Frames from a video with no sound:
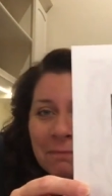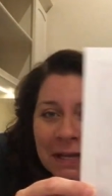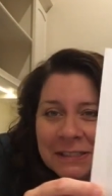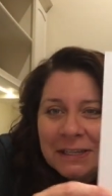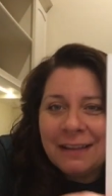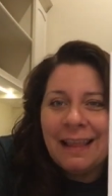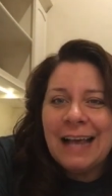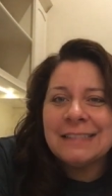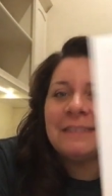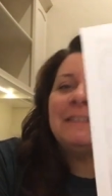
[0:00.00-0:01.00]
based on
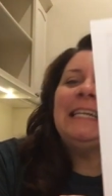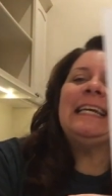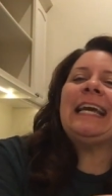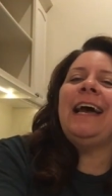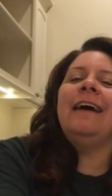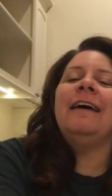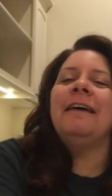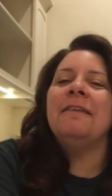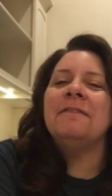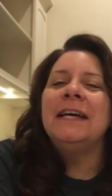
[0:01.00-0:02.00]
last week.
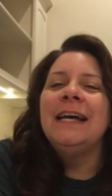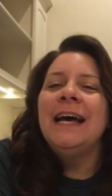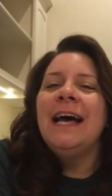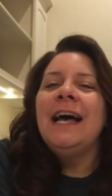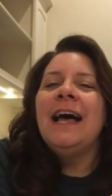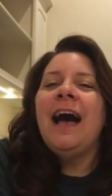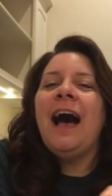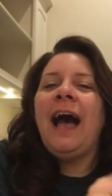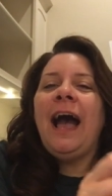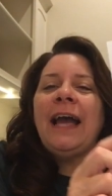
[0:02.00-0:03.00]
Um,
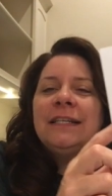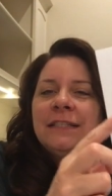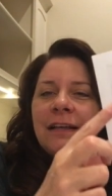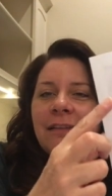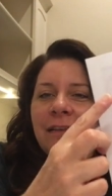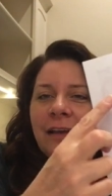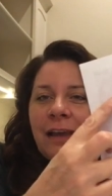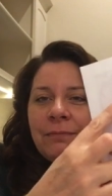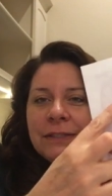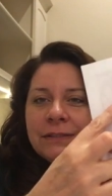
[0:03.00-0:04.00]
I took a look.
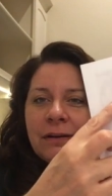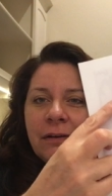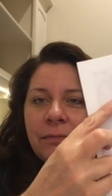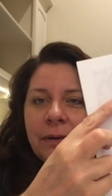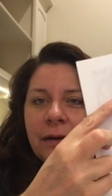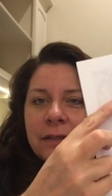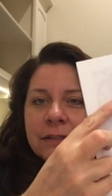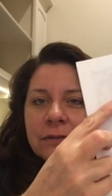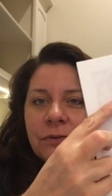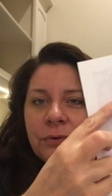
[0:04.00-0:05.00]
I'm going to start up here in
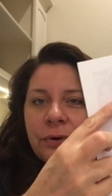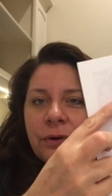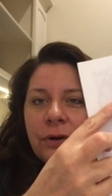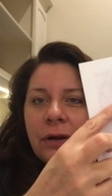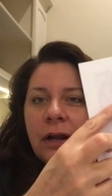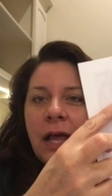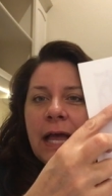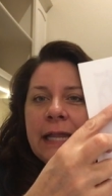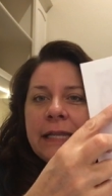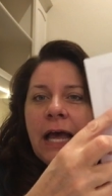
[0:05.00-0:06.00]
this corner.
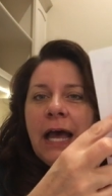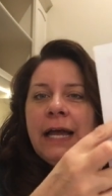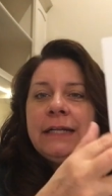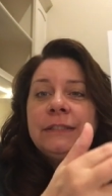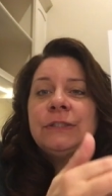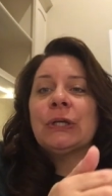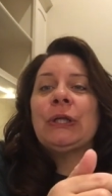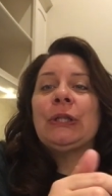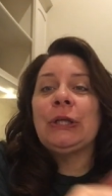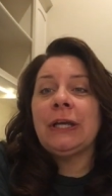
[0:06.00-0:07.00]
And I took a
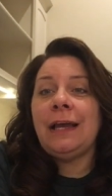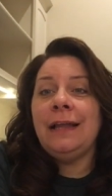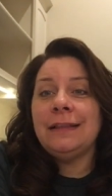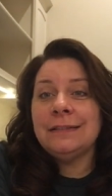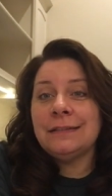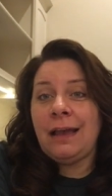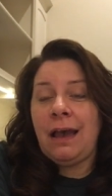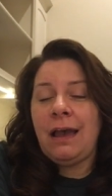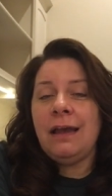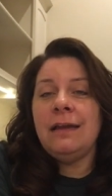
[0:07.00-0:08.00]
look at this
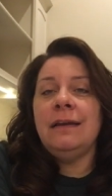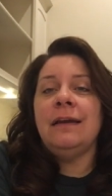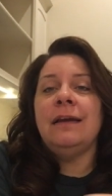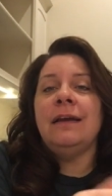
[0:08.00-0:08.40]
guy.